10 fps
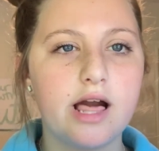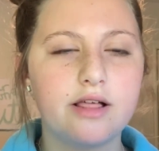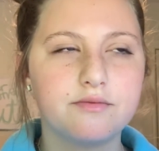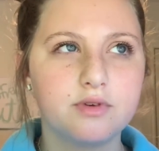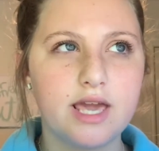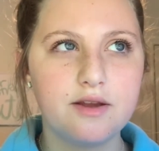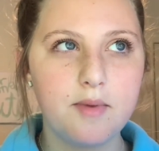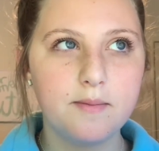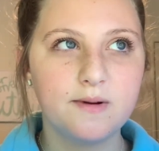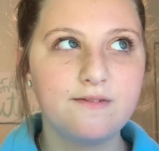I can't
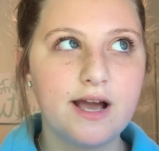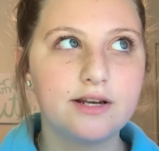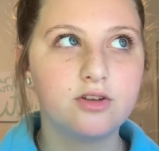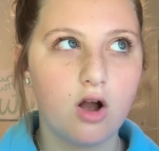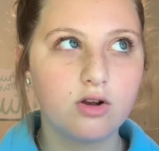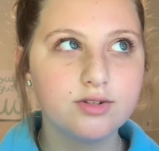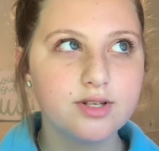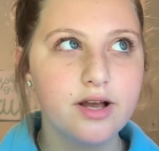remember if I had goggles